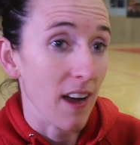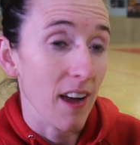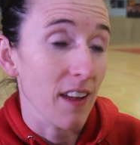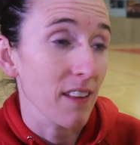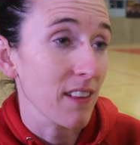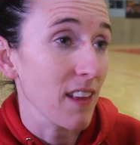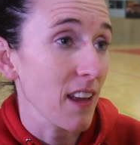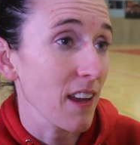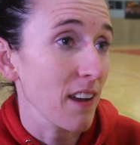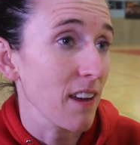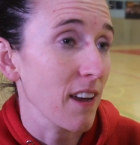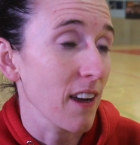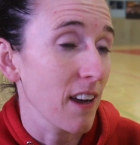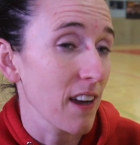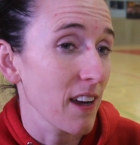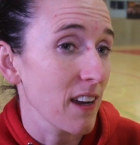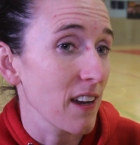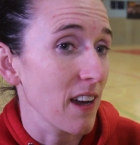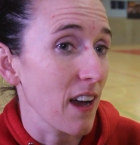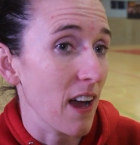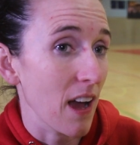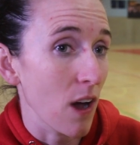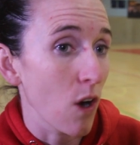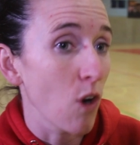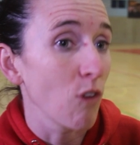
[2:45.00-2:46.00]
I think
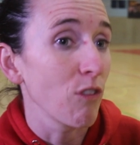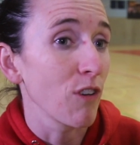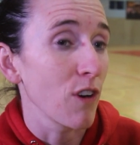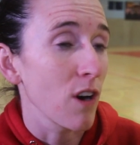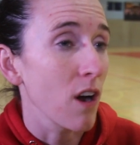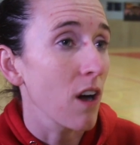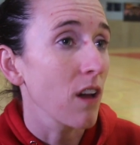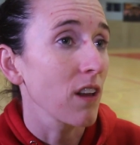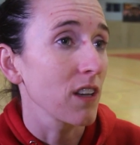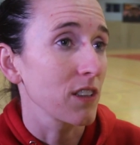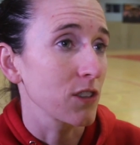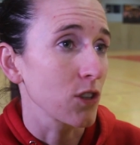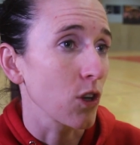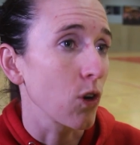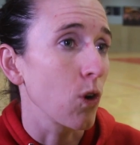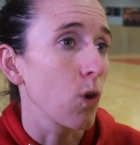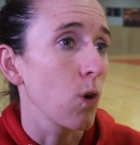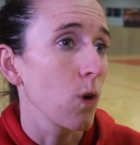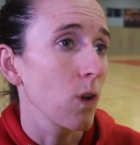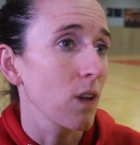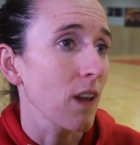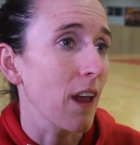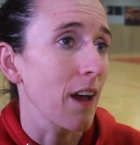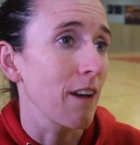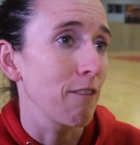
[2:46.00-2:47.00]
overall as a
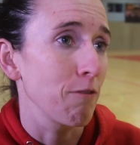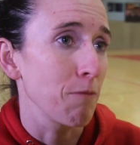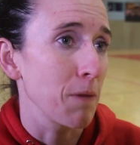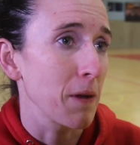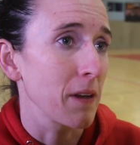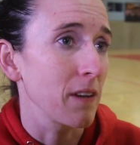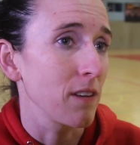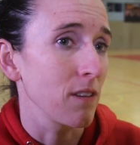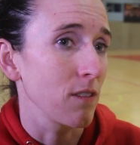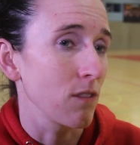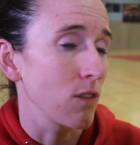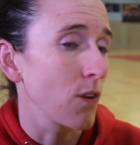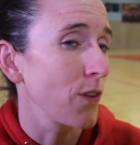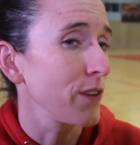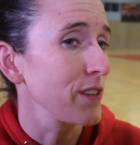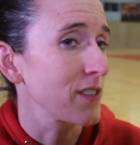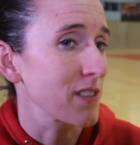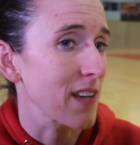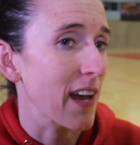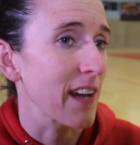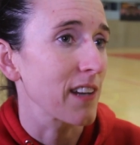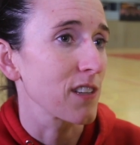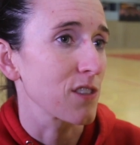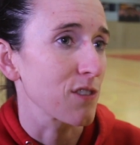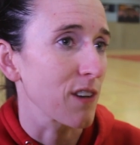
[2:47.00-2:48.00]
whole, I've been really
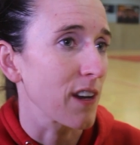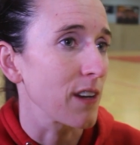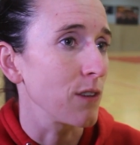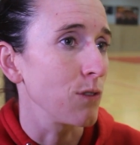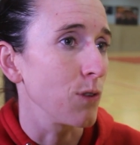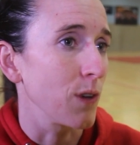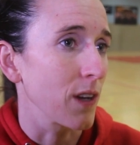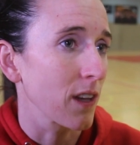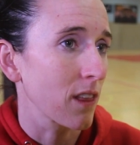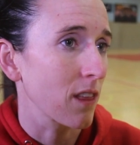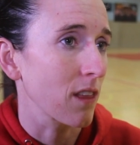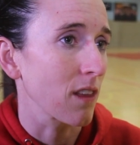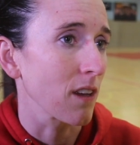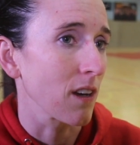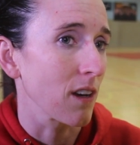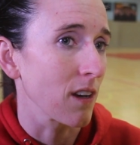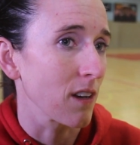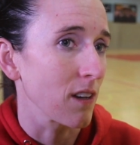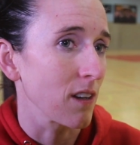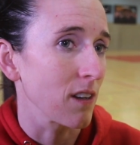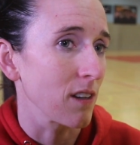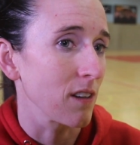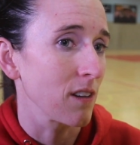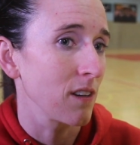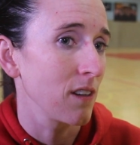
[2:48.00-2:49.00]
satisfied with
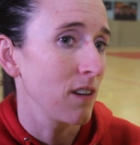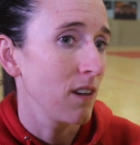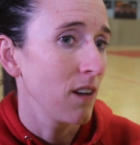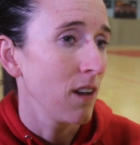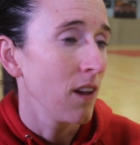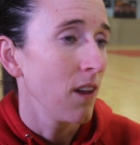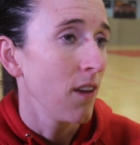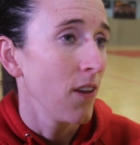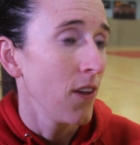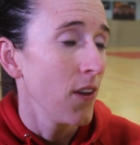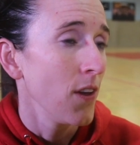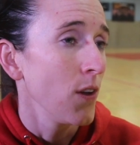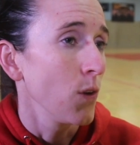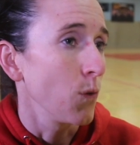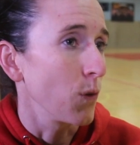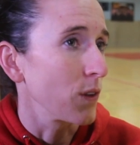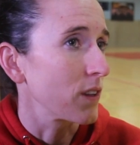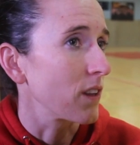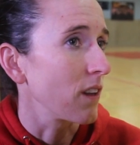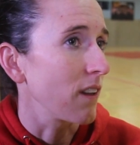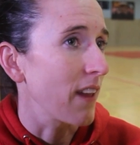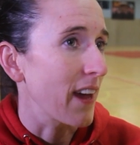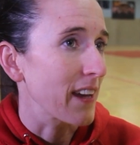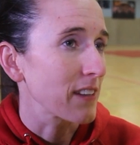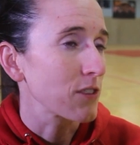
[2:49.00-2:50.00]

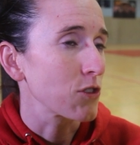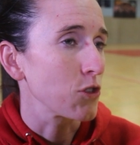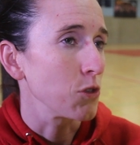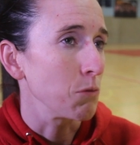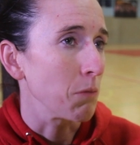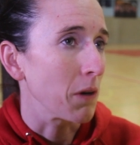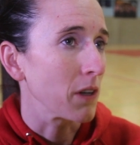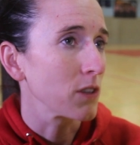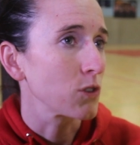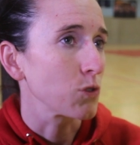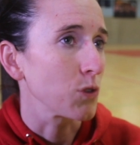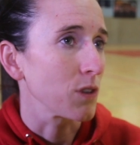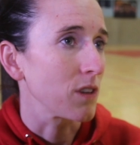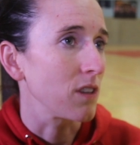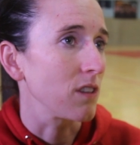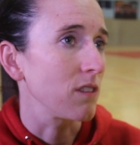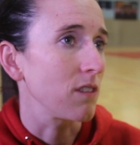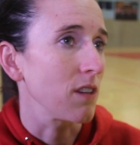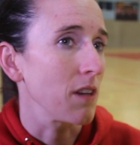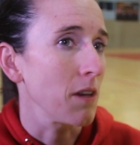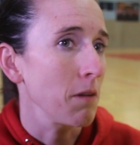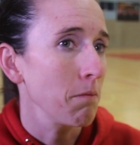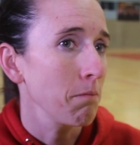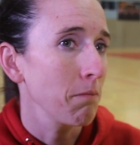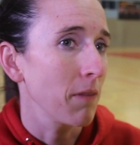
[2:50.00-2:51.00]
the last 2 months with the
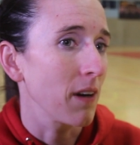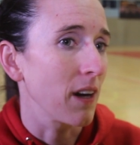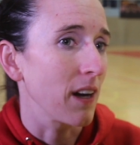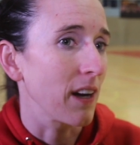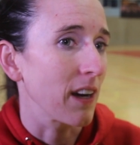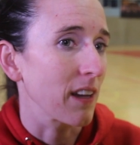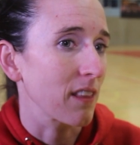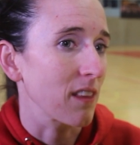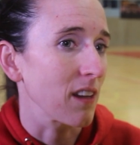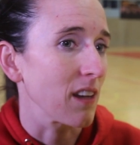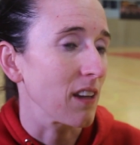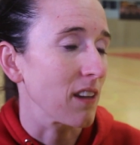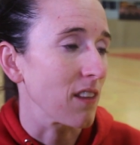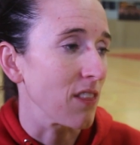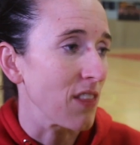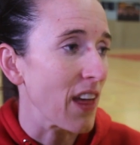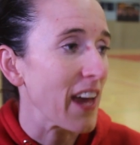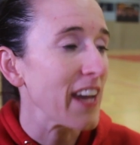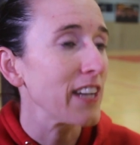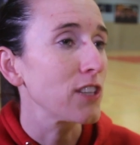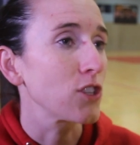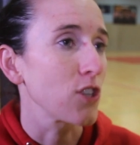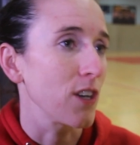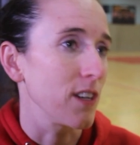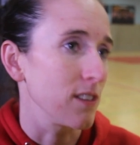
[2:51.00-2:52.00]
team. I think
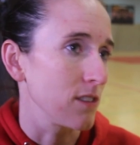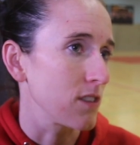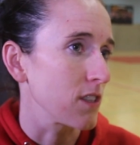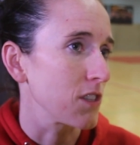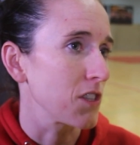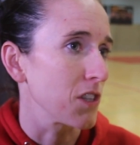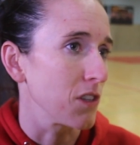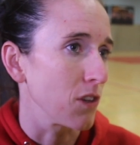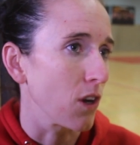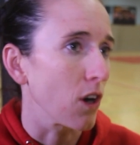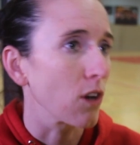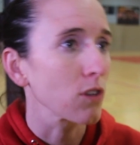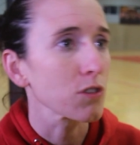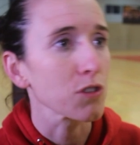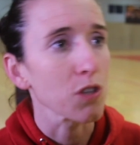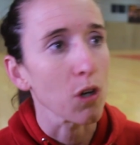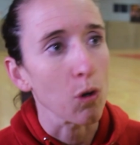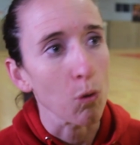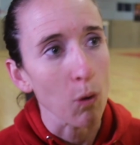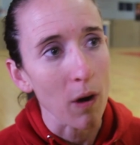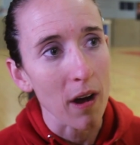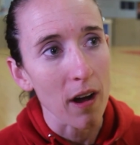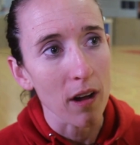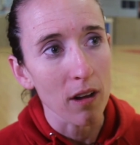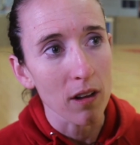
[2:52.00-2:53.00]
they transitioned also
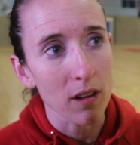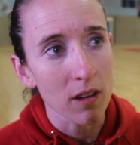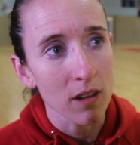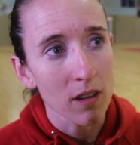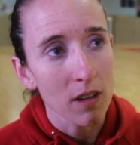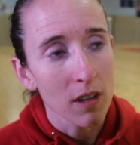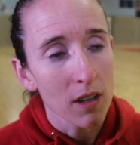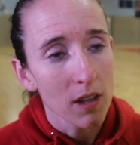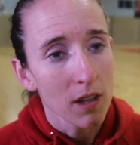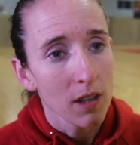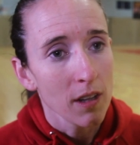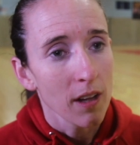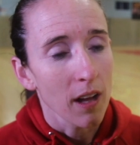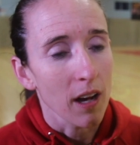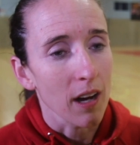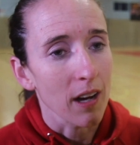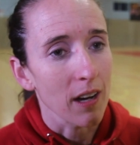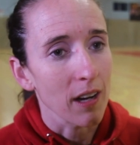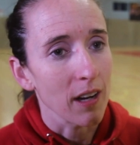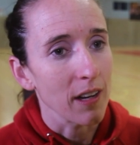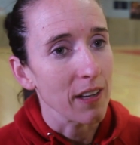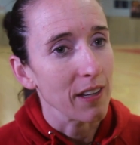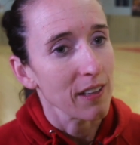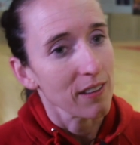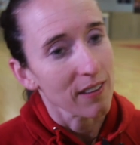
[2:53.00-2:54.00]
well
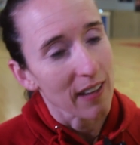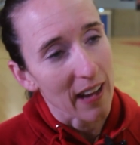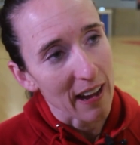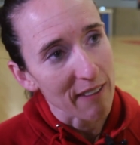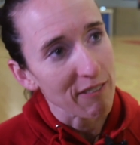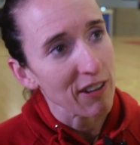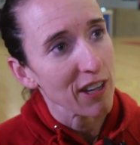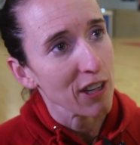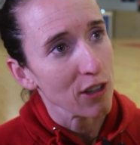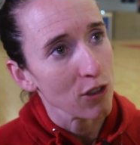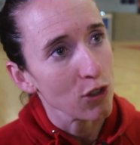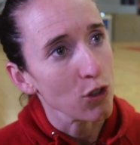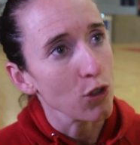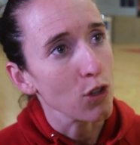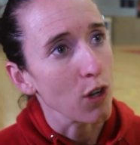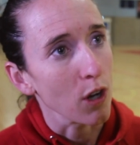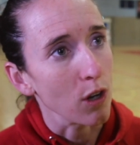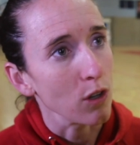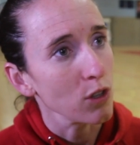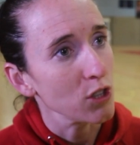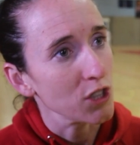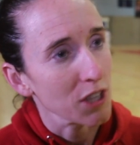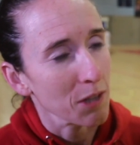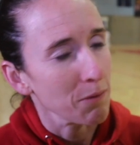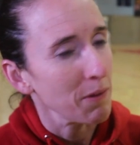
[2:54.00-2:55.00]
into having a new
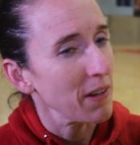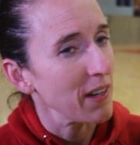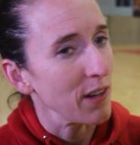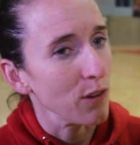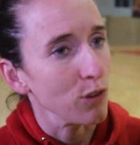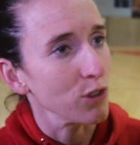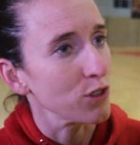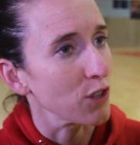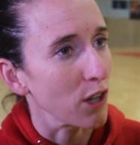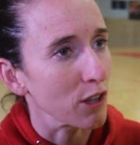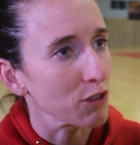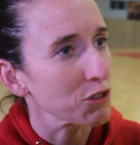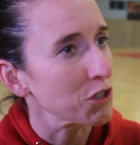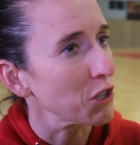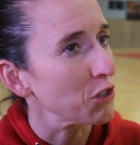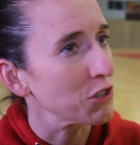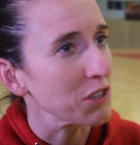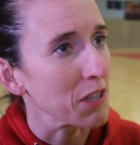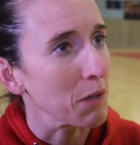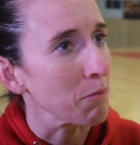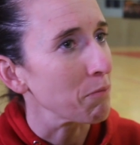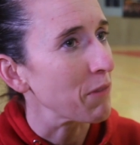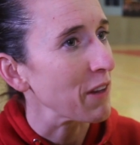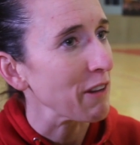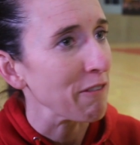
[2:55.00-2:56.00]
coach. I mean, it was also
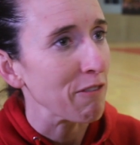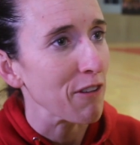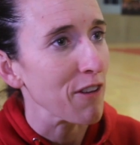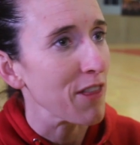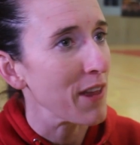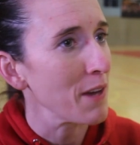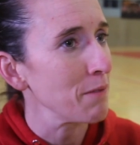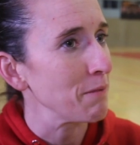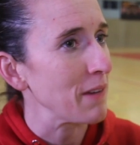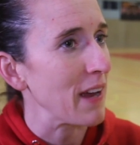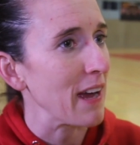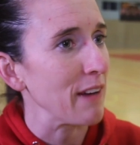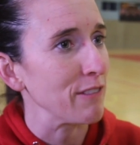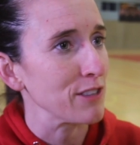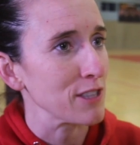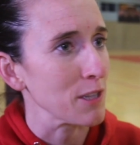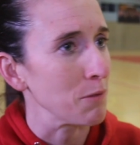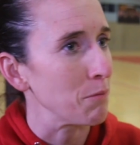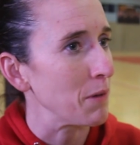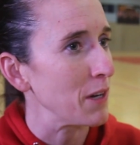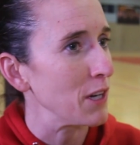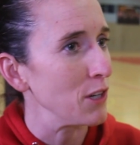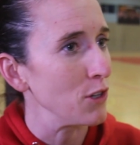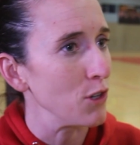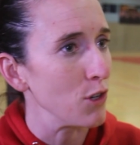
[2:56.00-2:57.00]
something for them to have
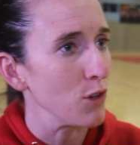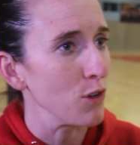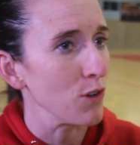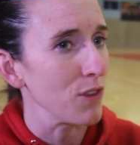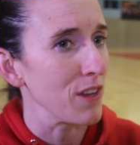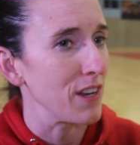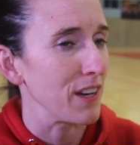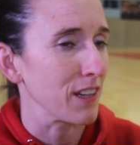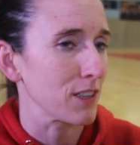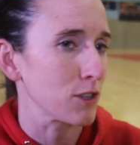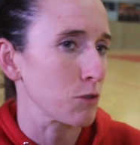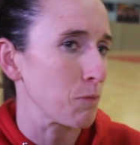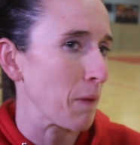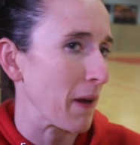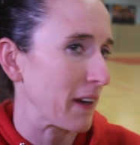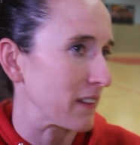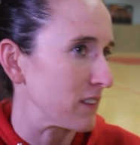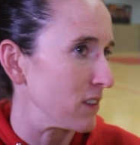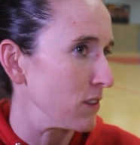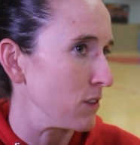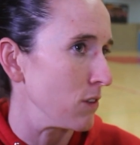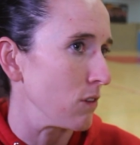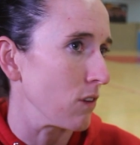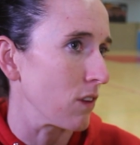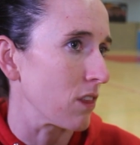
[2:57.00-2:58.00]
somebody new that
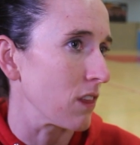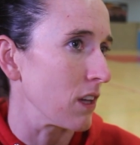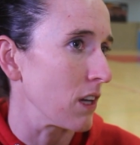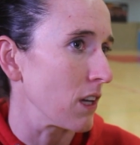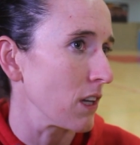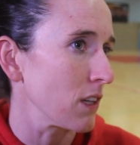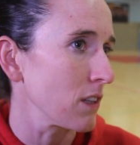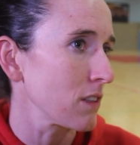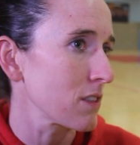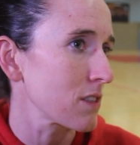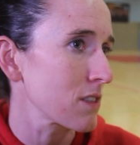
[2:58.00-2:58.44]
expected new things.